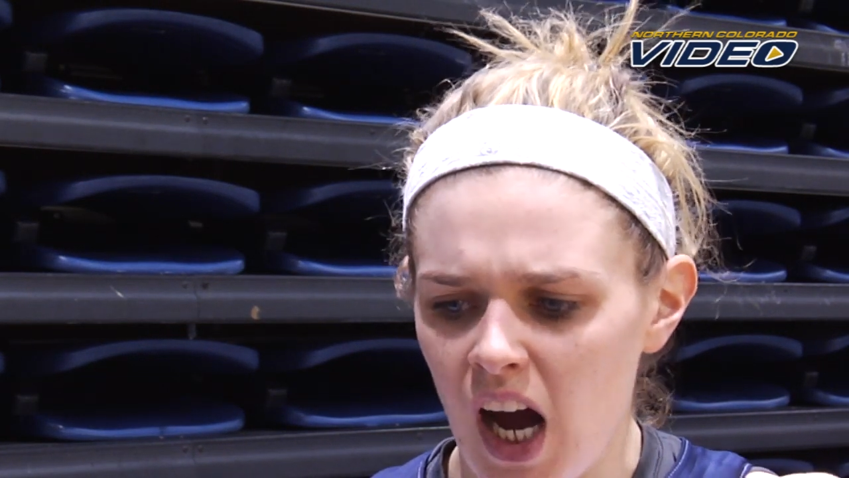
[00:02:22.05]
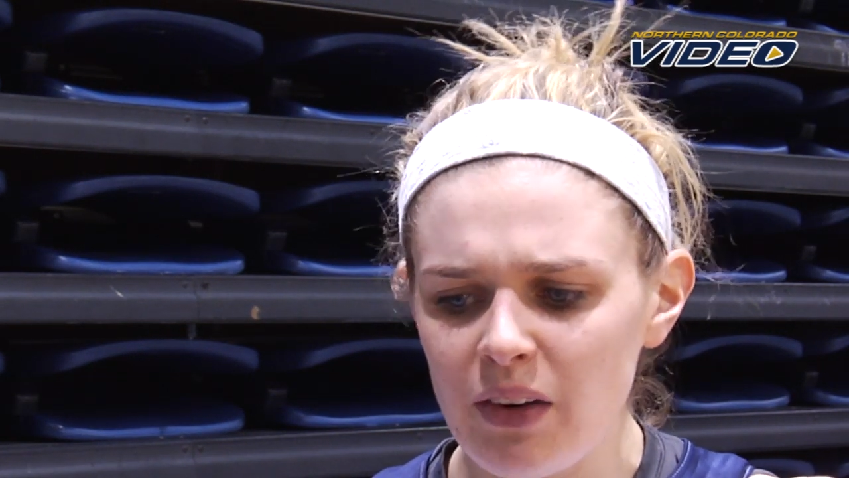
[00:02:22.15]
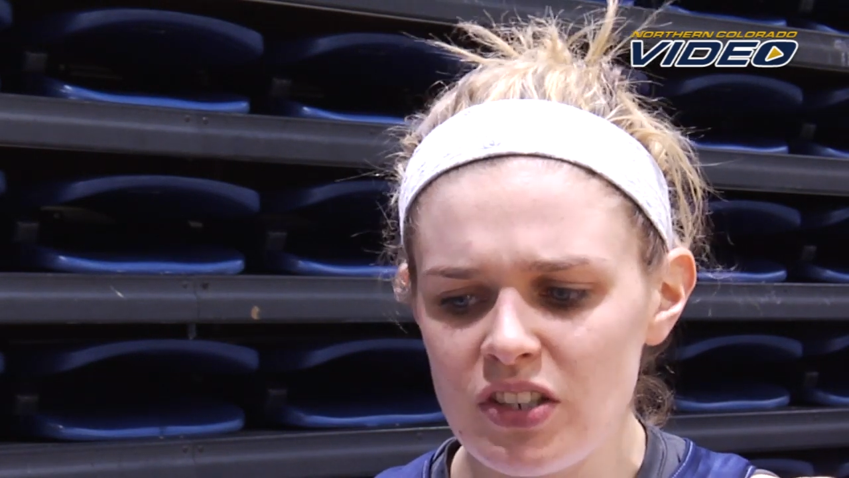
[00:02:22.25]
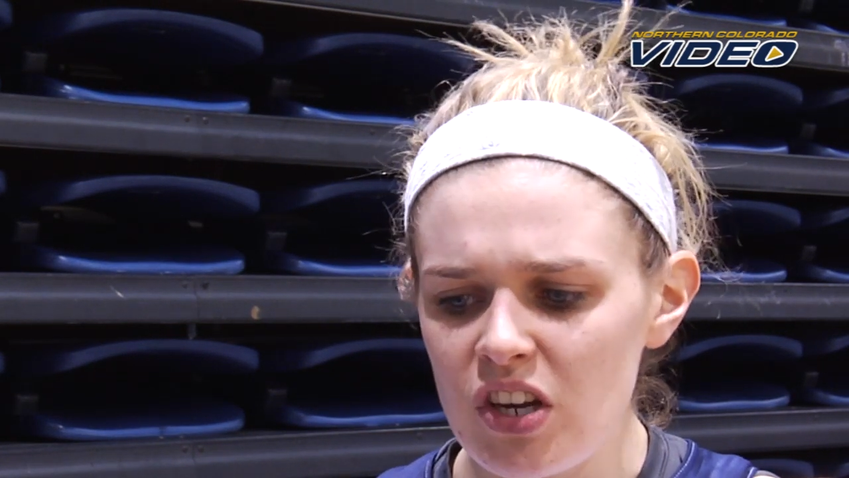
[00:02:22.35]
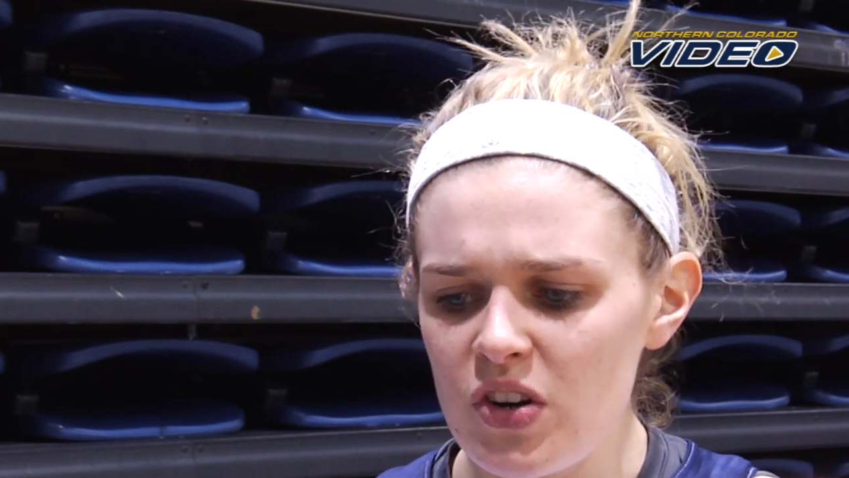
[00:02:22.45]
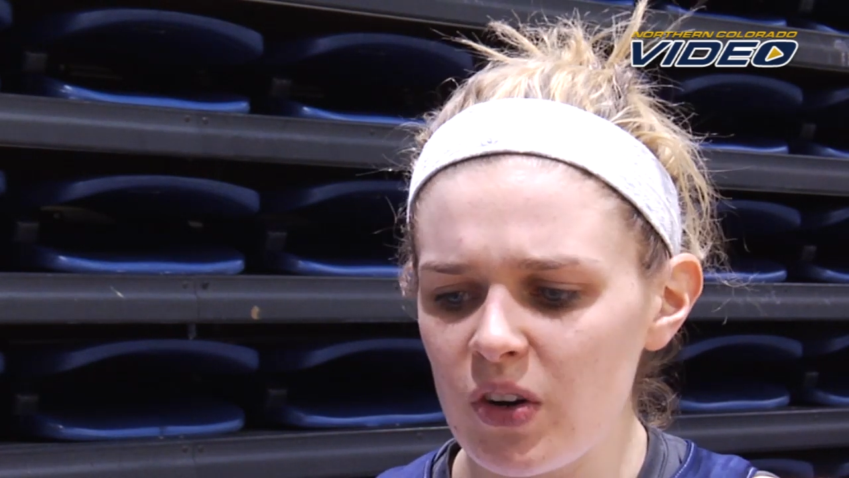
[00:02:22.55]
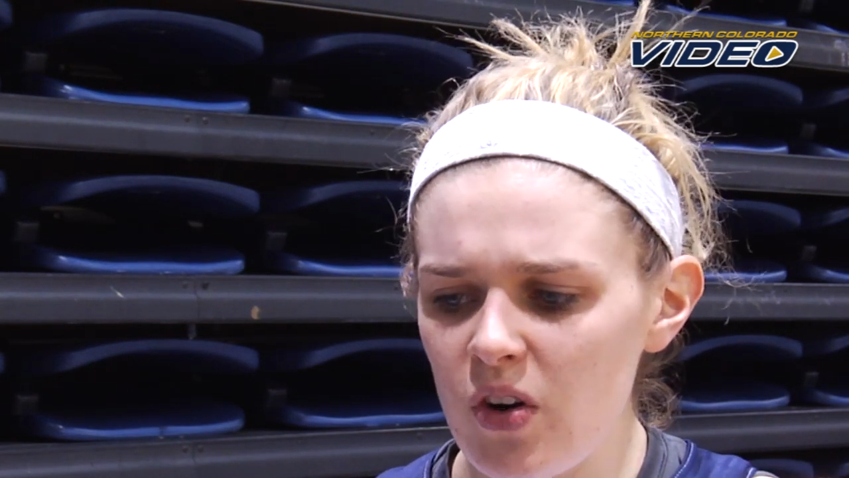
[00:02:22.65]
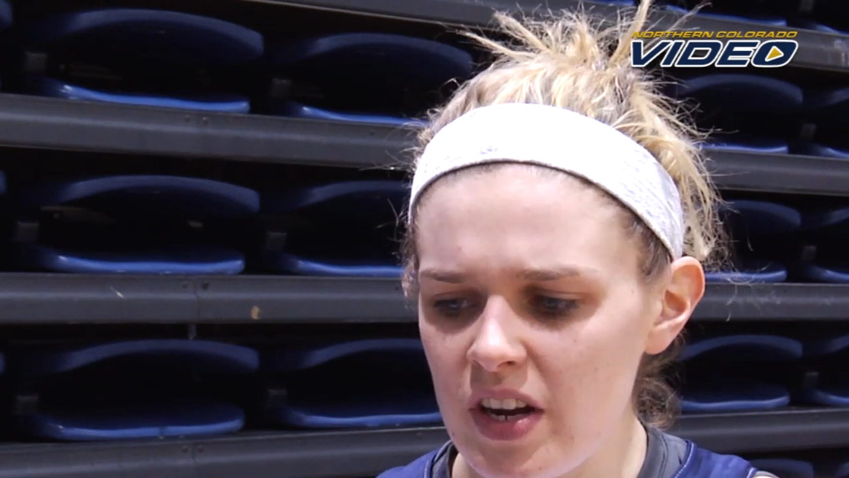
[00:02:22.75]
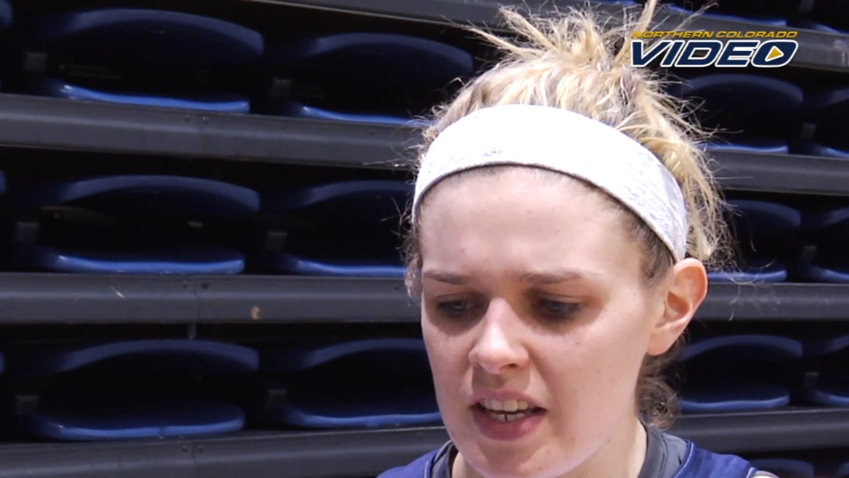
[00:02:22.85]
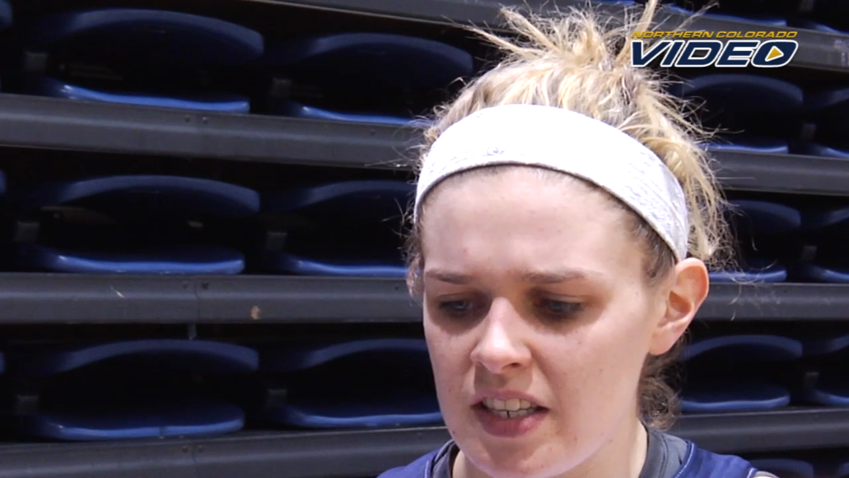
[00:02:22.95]
I was a
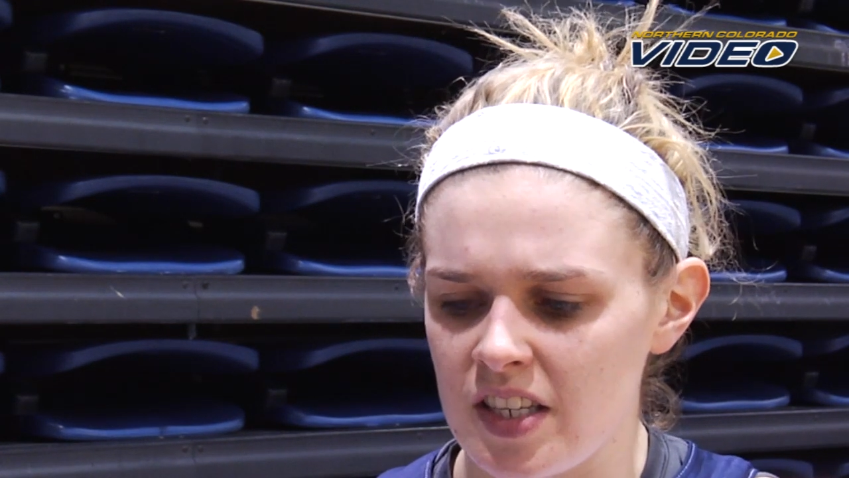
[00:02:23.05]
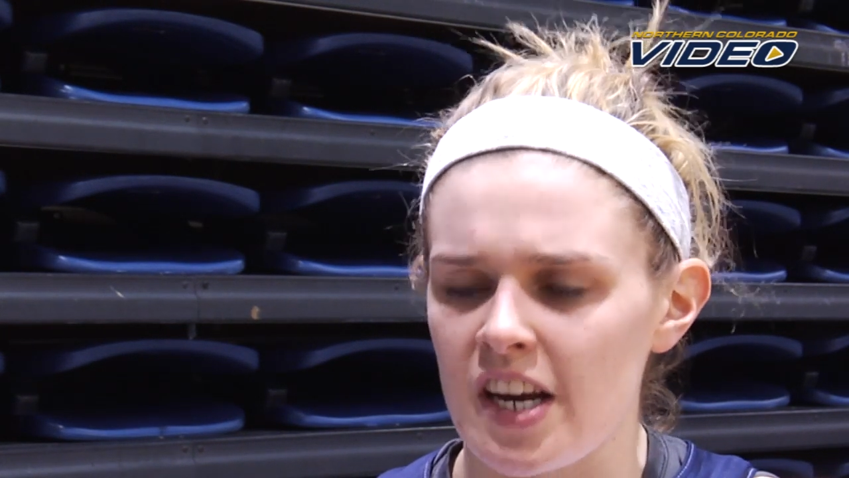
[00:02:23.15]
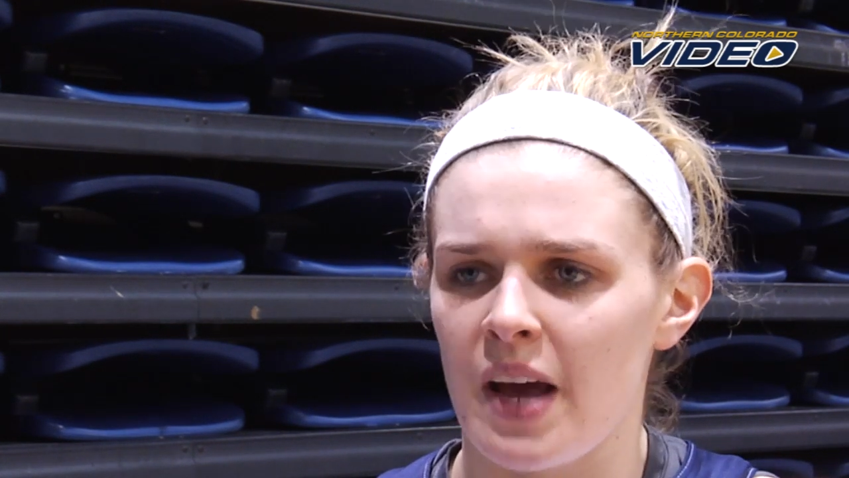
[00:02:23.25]
unicorn this year.